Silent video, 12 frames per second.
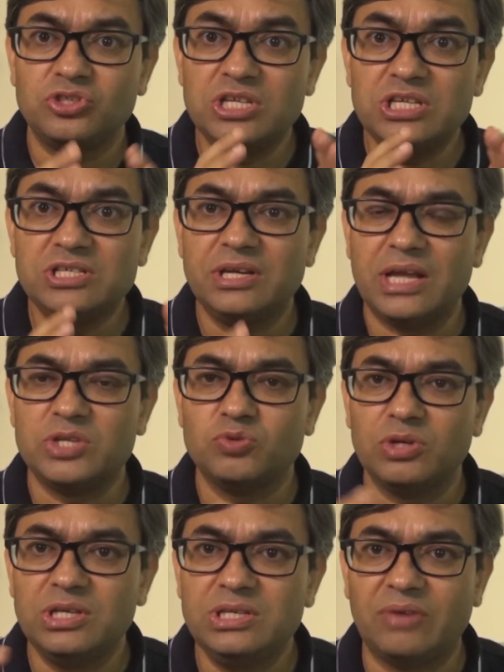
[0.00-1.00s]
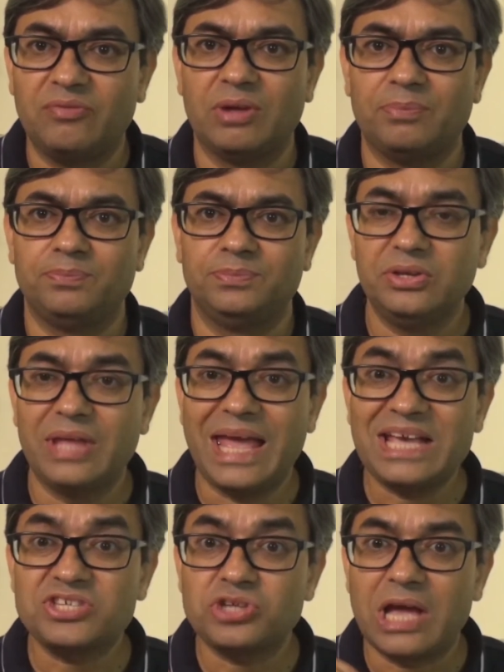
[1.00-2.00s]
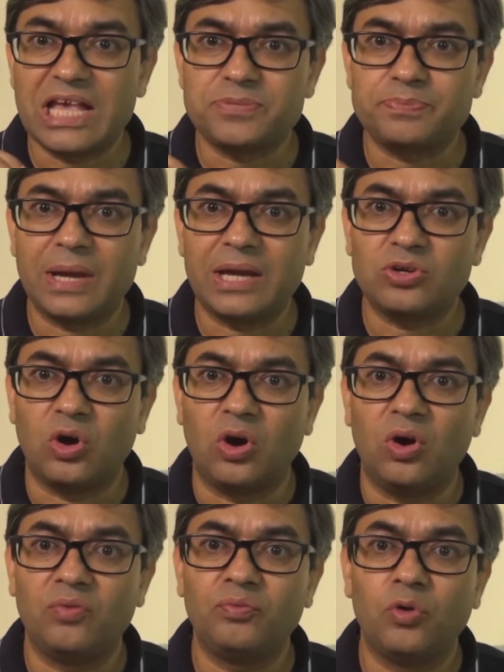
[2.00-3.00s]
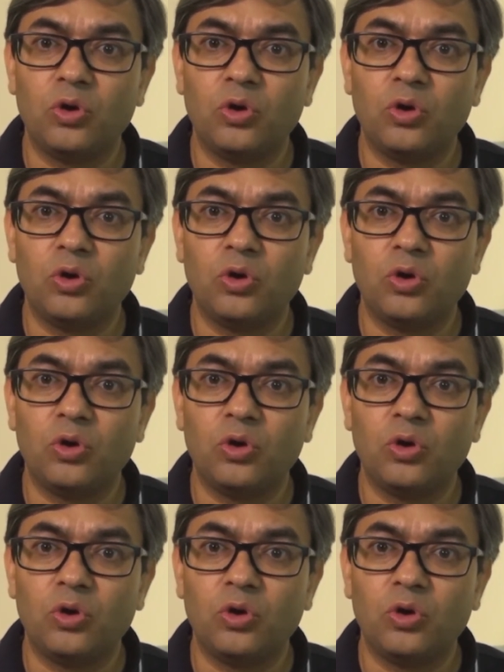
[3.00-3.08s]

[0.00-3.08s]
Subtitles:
these gradually develop. The next aspect of